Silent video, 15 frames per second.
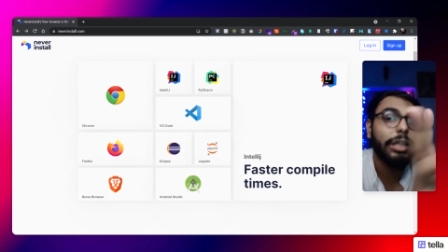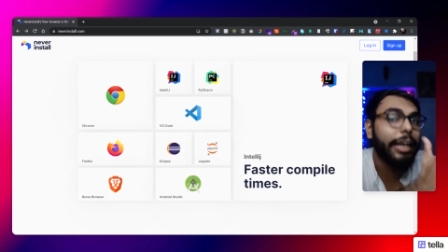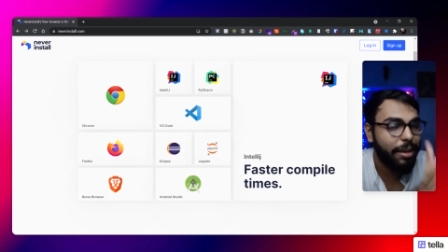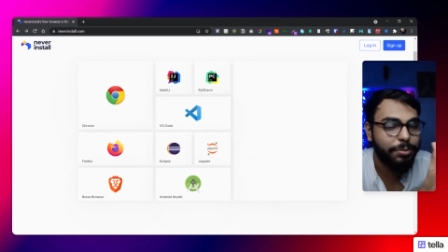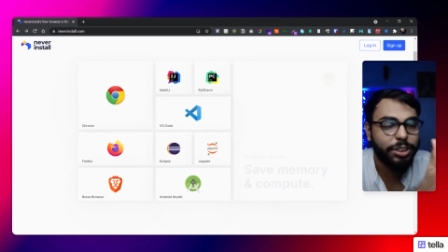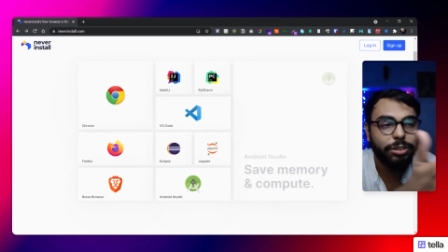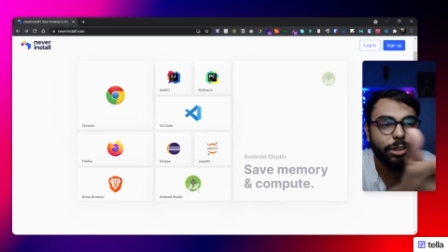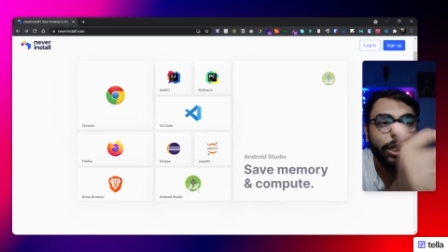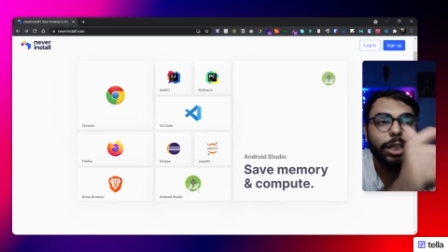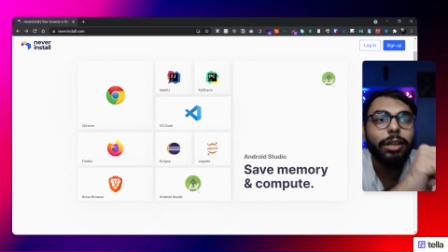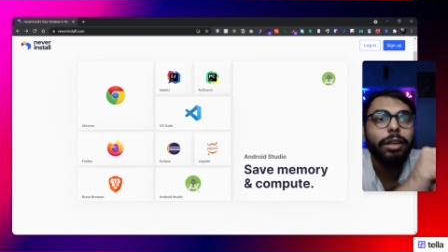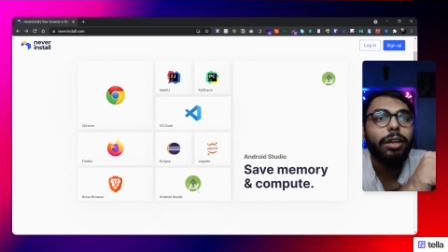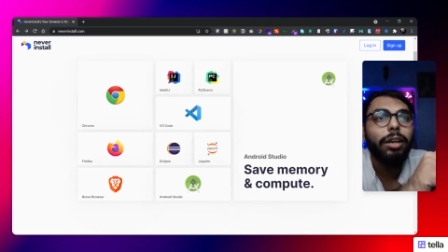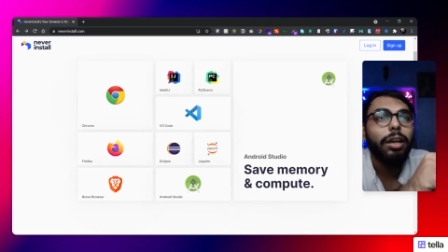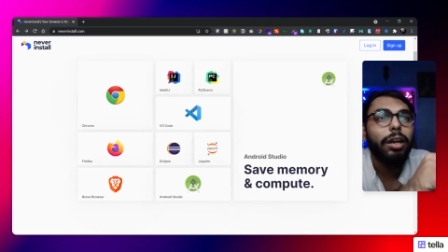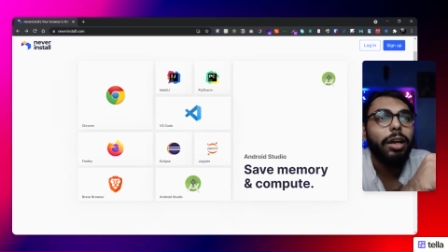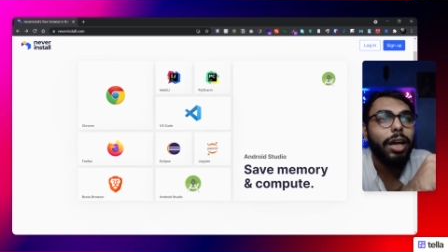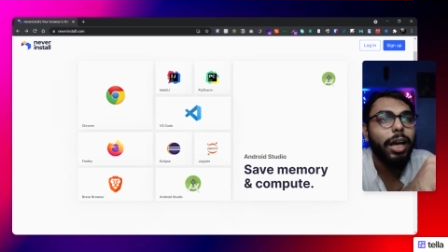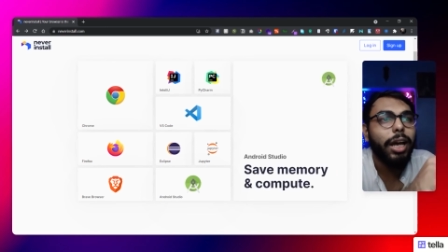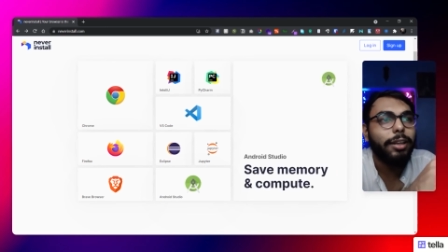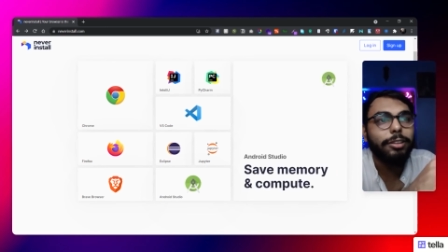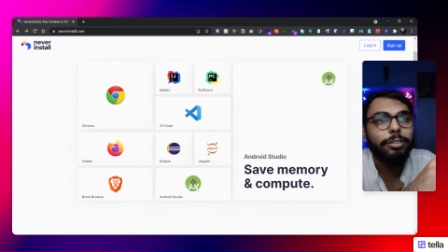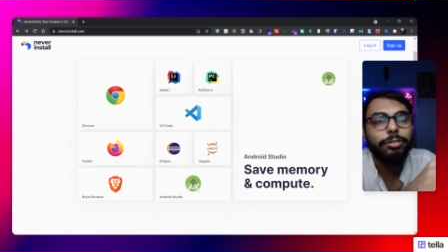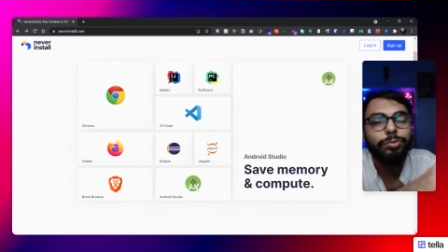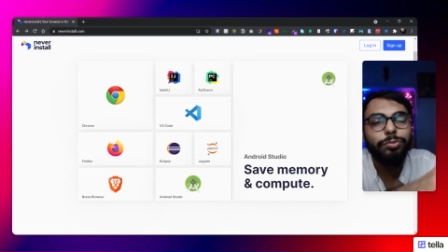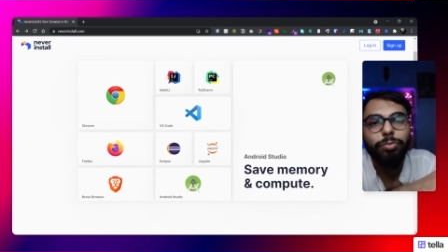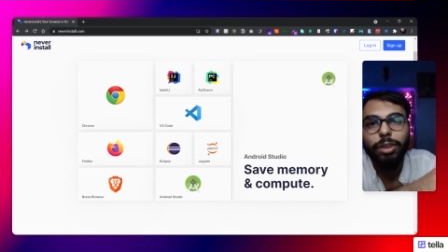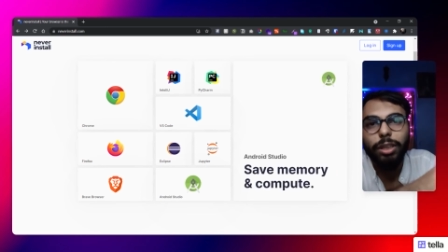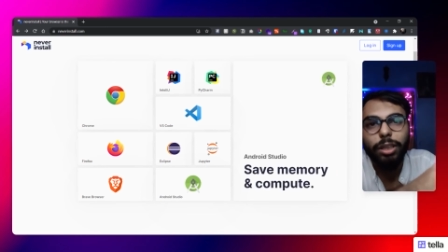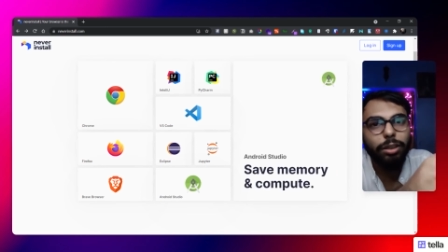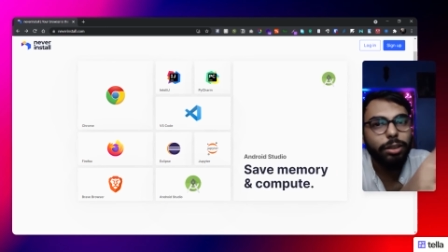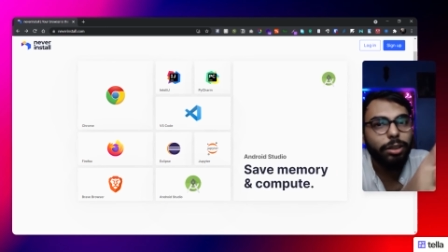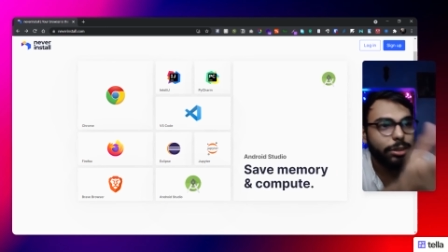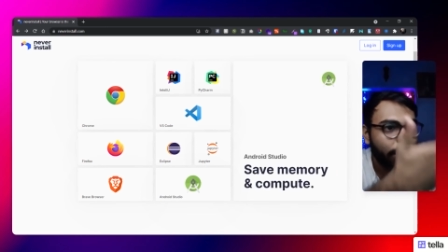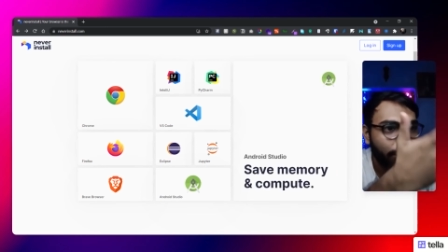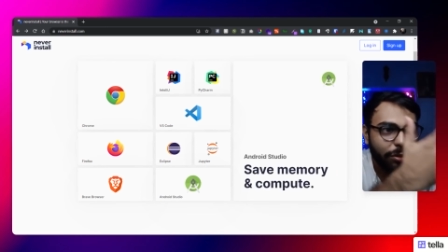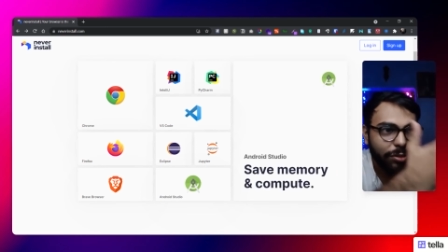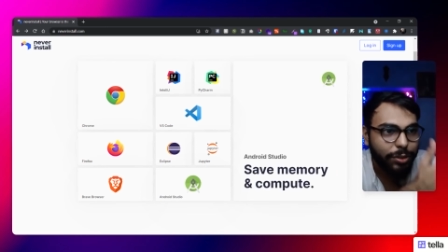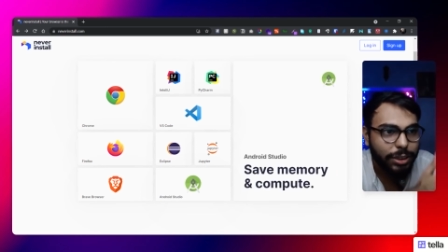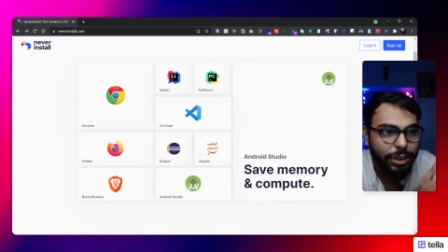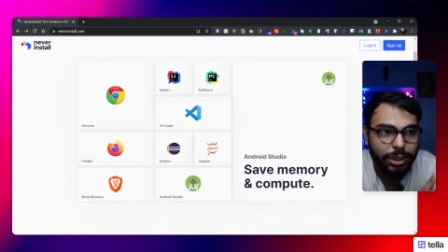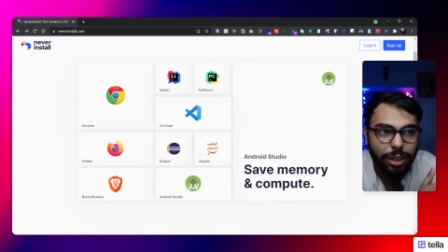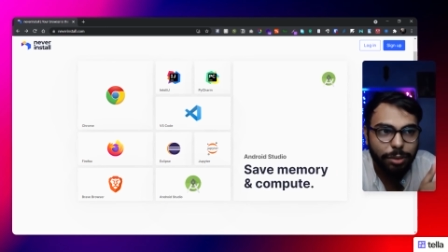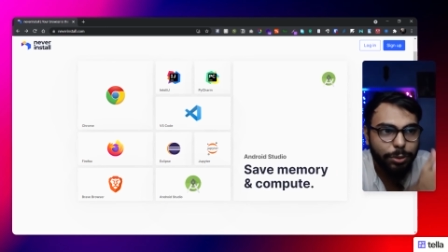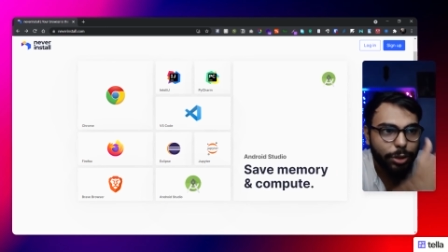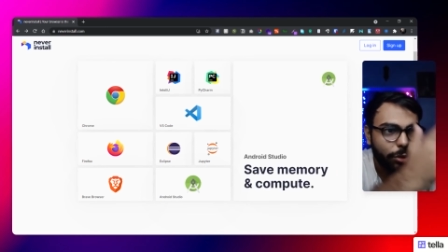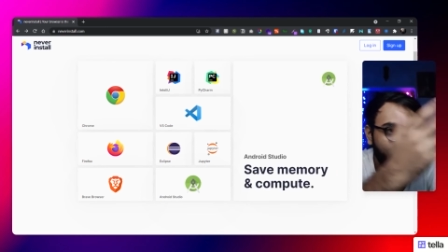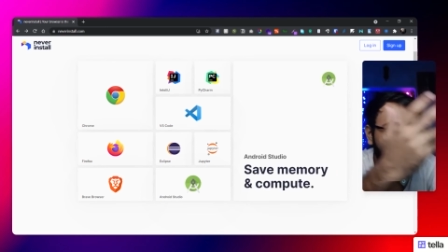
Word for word: labs. And some of us have